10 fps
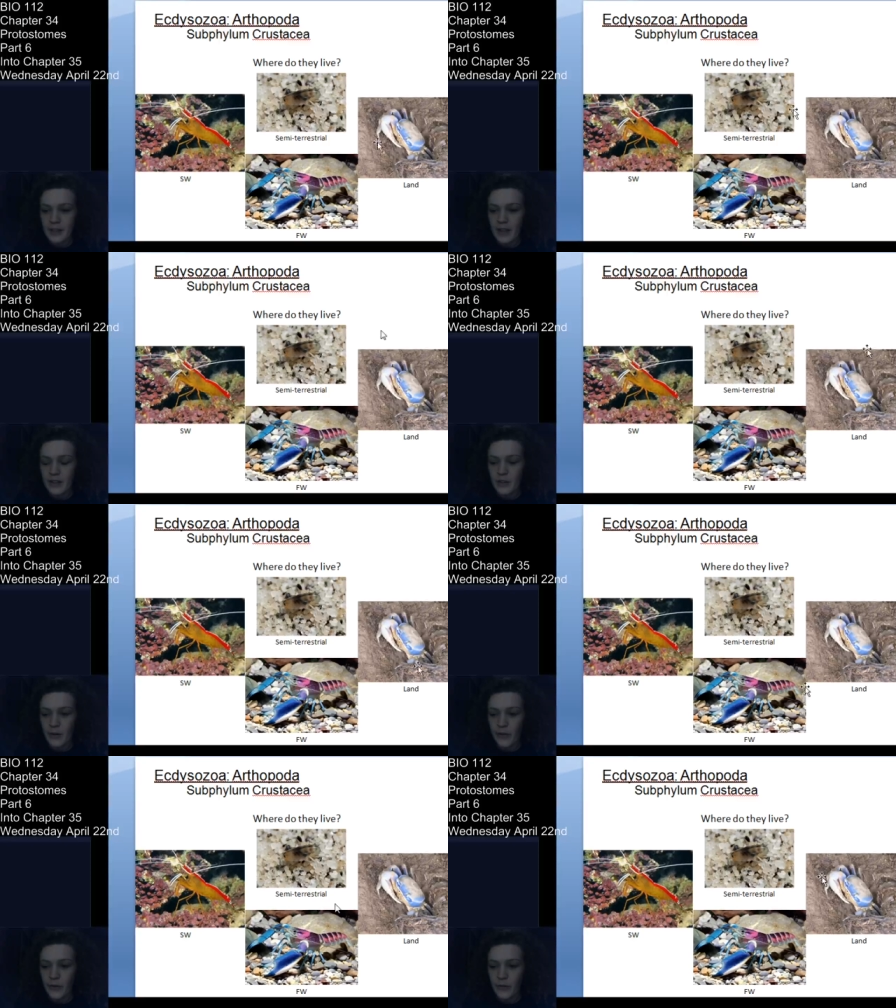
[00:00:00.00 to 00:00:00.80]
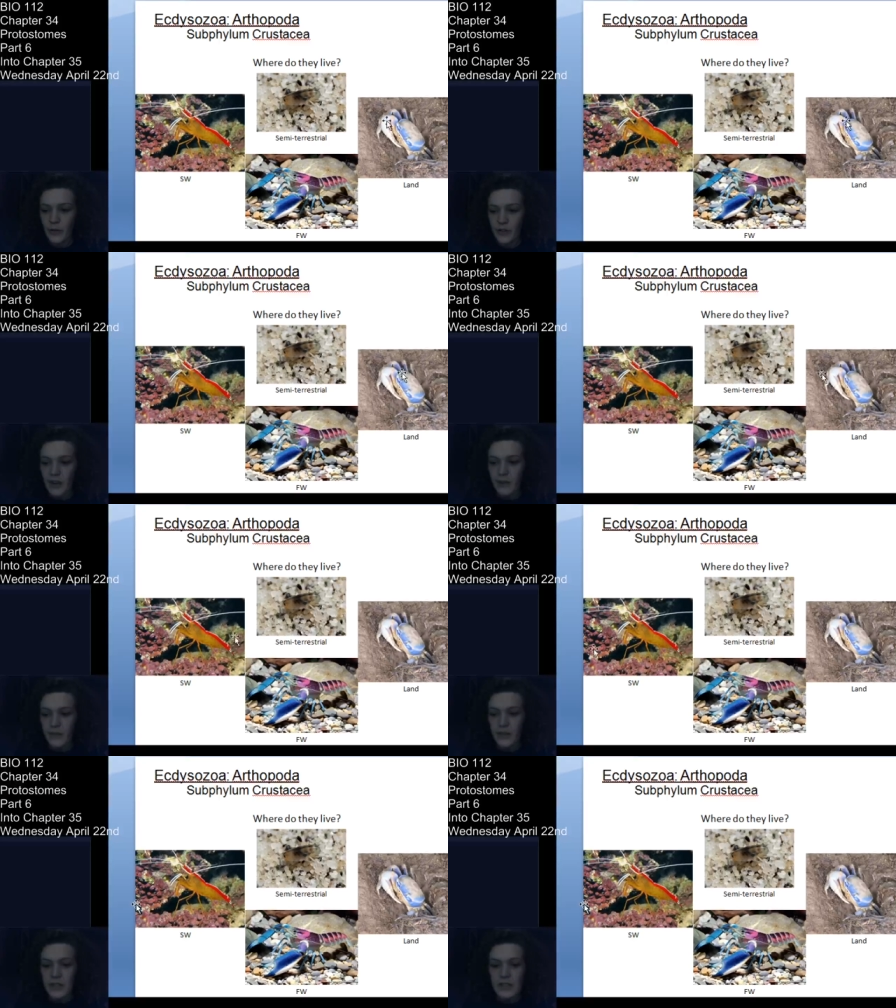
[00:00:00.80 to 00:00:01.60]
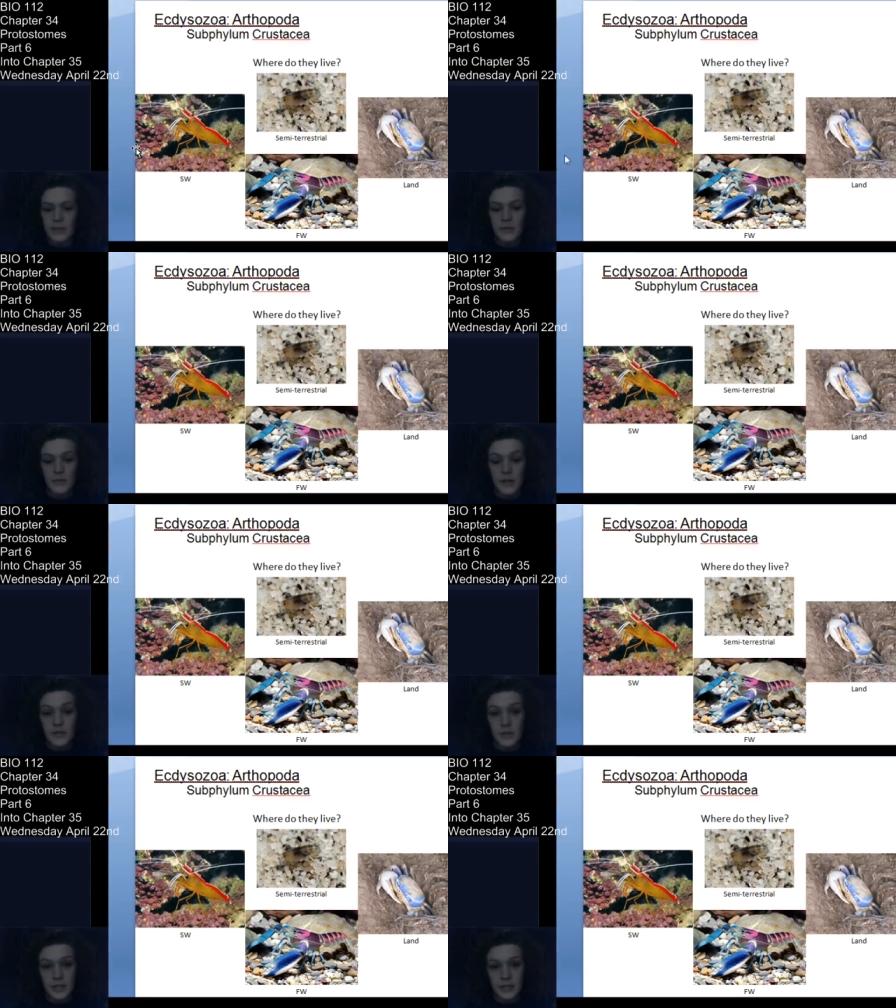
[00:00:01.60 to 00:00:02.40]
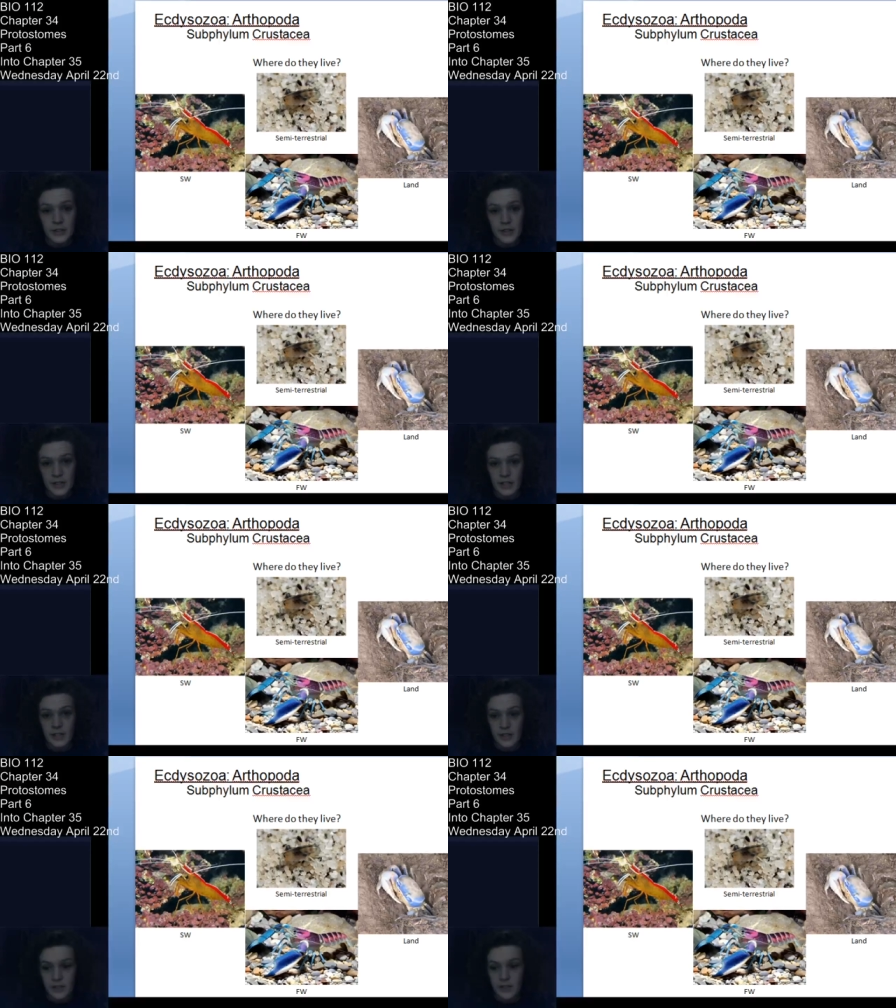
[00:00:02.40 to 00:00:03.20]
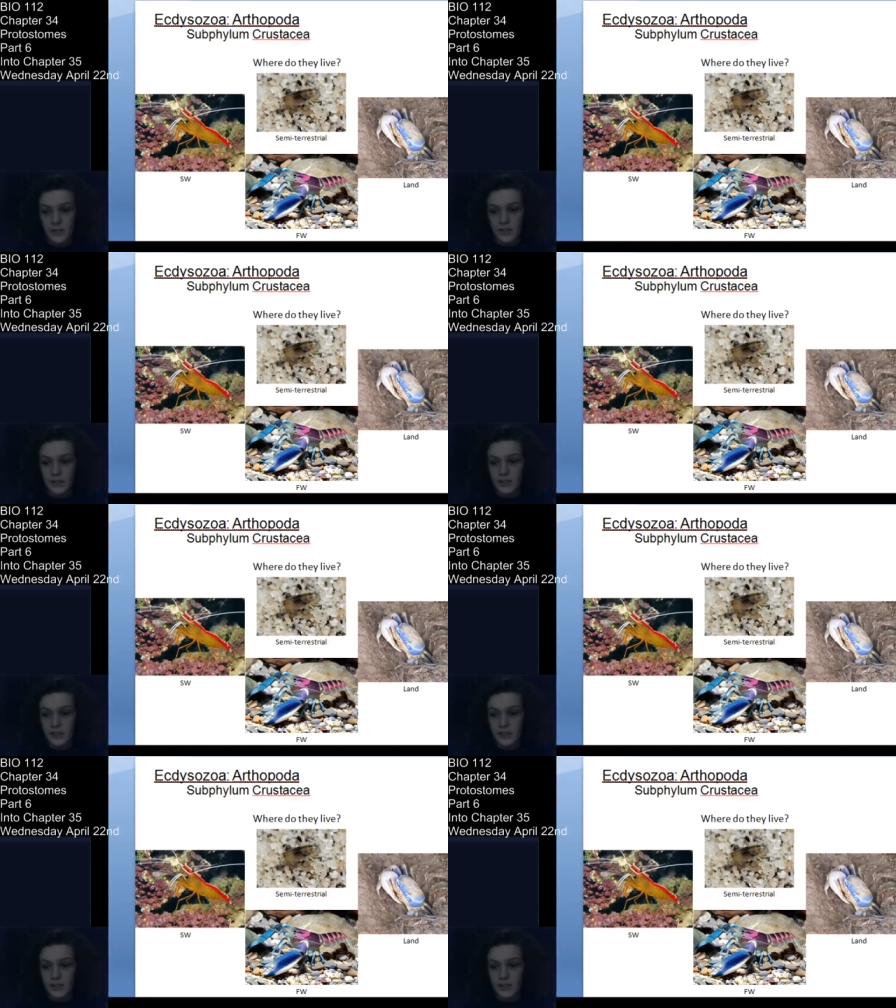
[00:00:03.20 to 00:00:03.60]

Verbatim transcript: And then you also, of course, have some terrestrial crustaceans, such